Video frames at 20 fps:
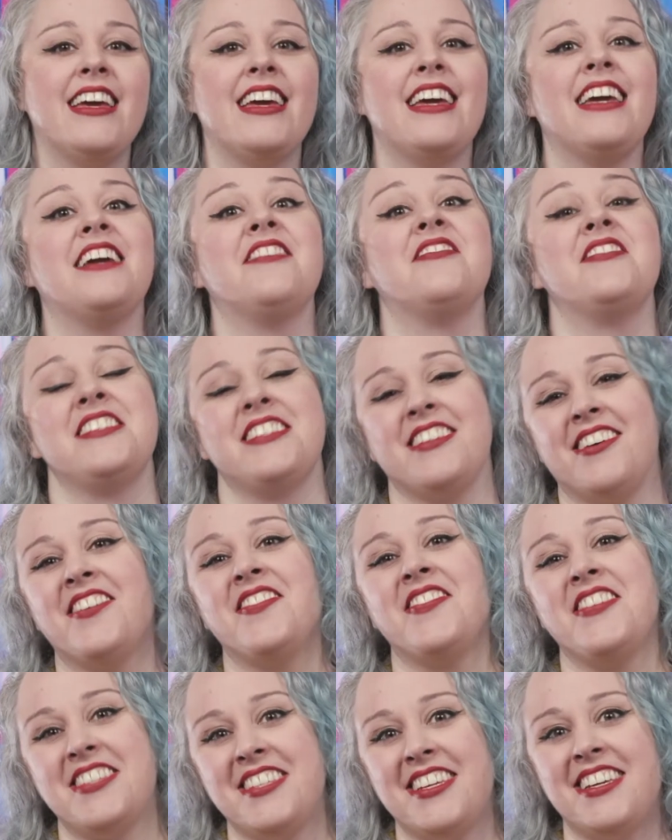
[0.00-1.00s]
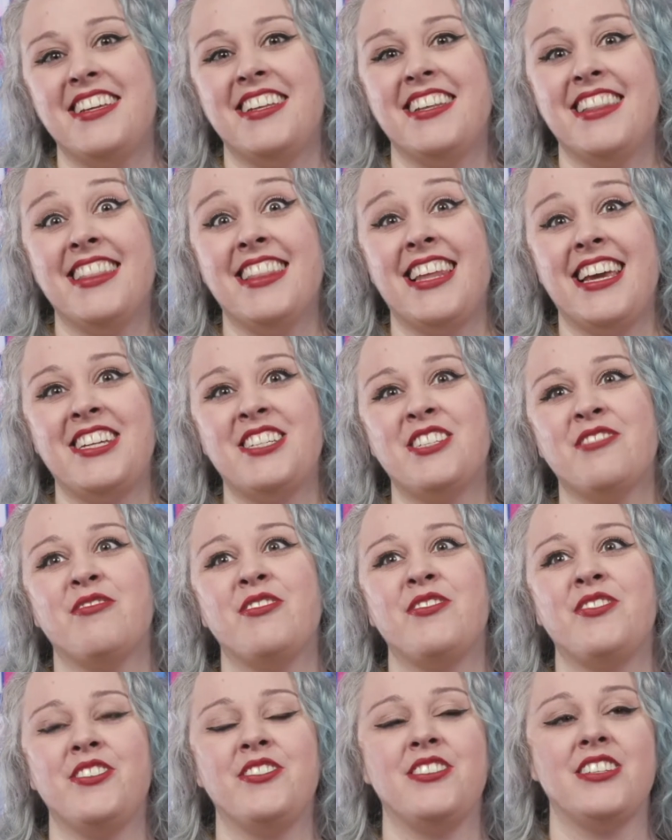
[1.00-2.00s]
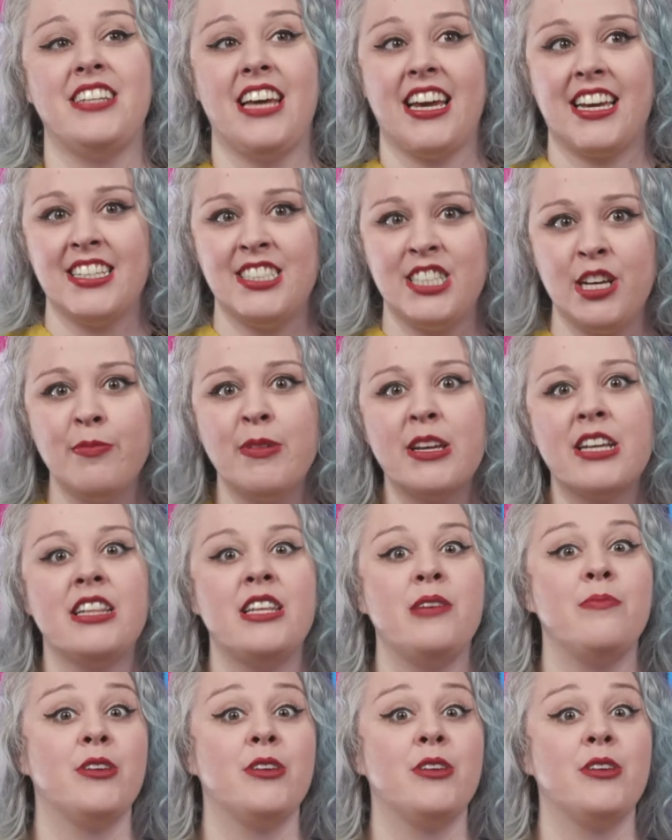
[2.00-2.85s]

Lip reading: It was obviously later refuted academically